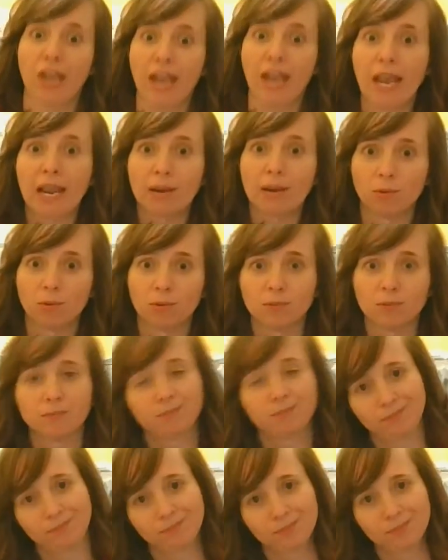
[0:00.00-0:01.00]
animal,
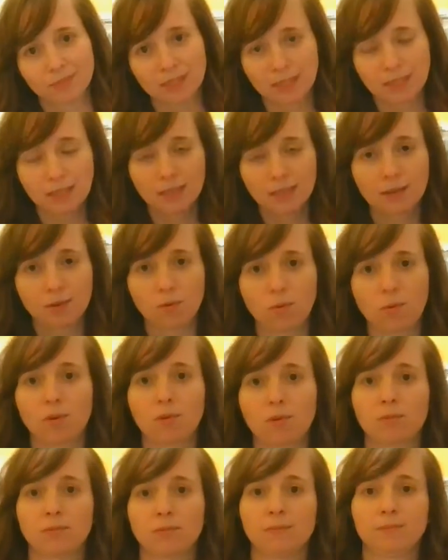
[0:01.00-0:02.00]

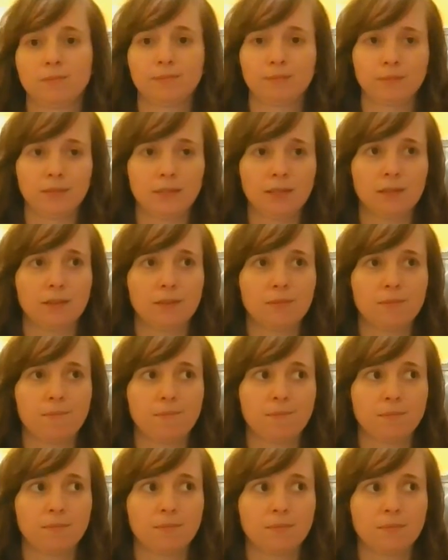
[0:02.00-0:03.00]
or
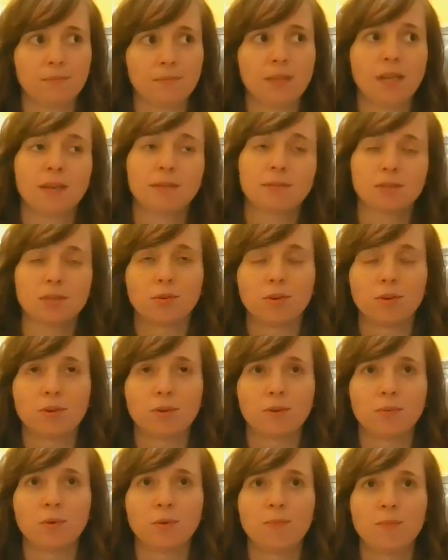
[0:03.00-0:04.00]
yeah, so
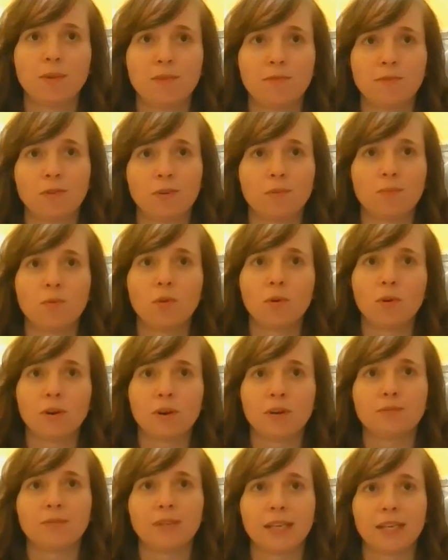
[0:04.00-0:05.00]
it would be for more
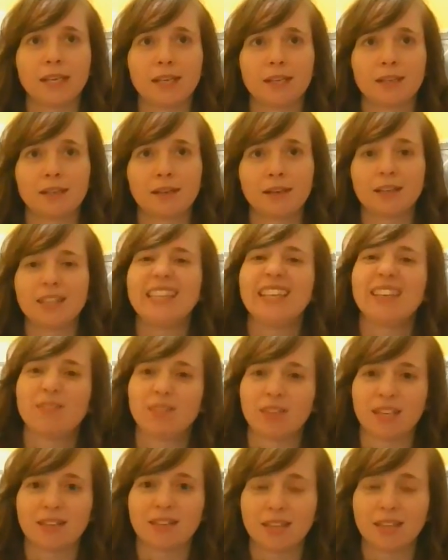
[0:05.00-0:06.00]
of like a
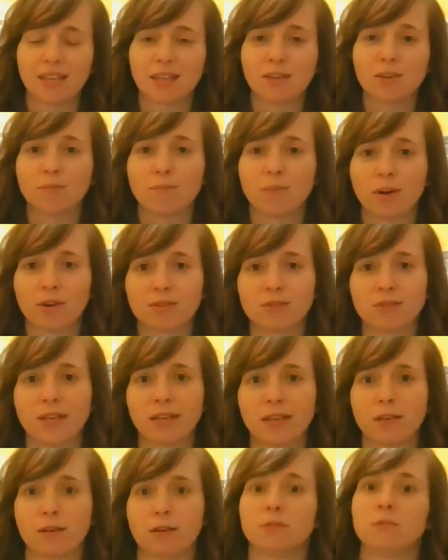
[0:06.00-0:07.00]
living thing compared to
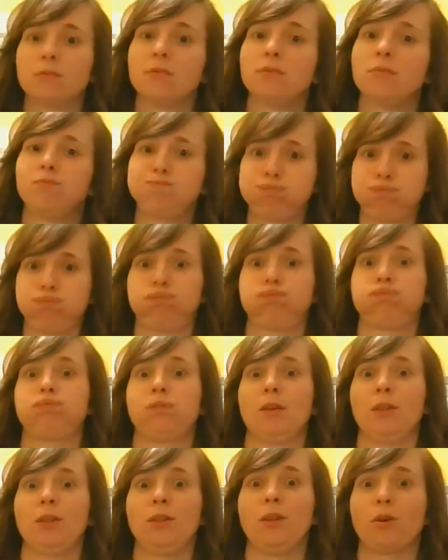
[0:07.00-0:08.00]
like a
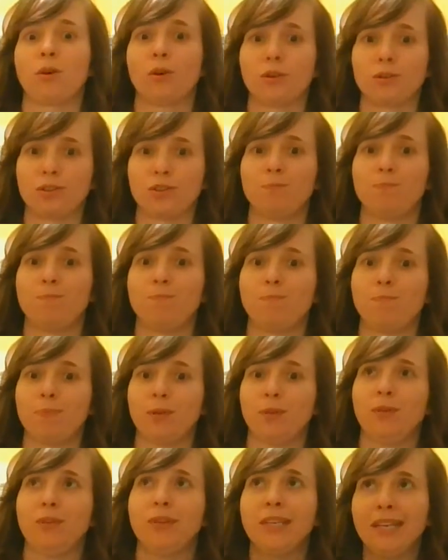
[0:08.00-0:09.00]
large
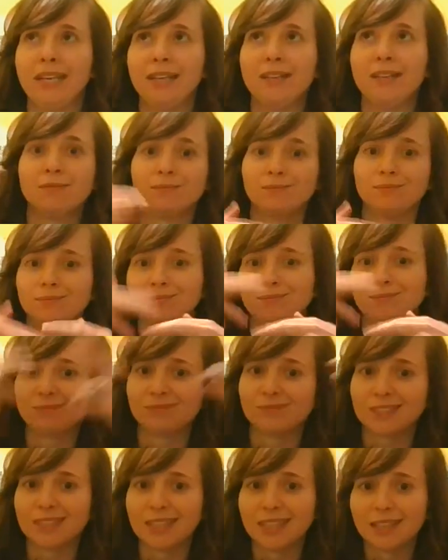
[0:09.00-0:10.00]
building.
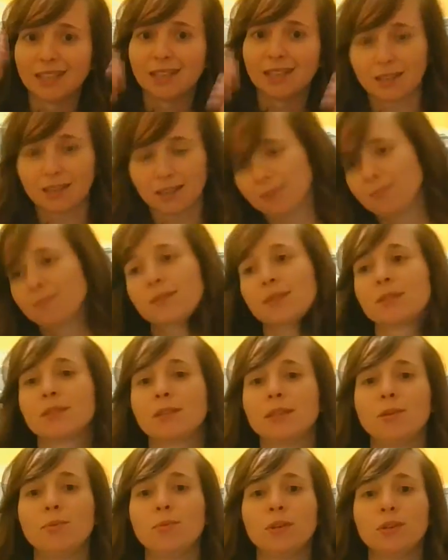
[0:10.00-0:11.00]

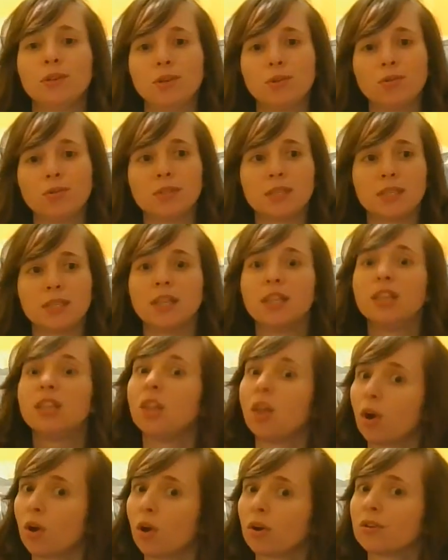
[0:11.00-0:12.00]
You would use
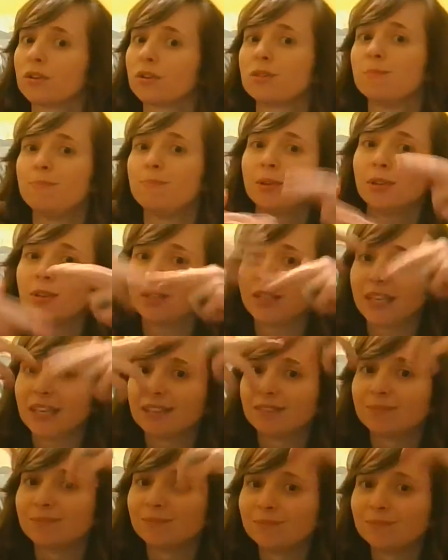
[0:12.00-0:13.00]
large
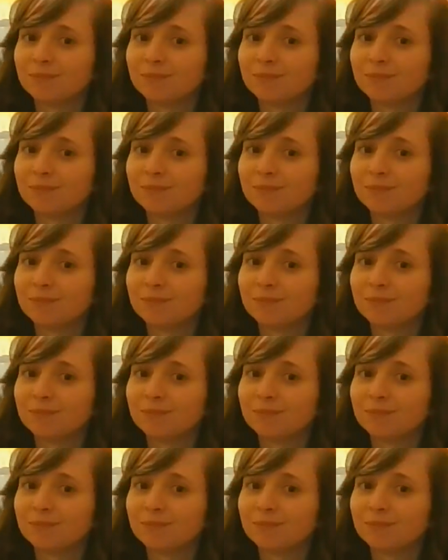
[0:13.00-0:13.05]
building.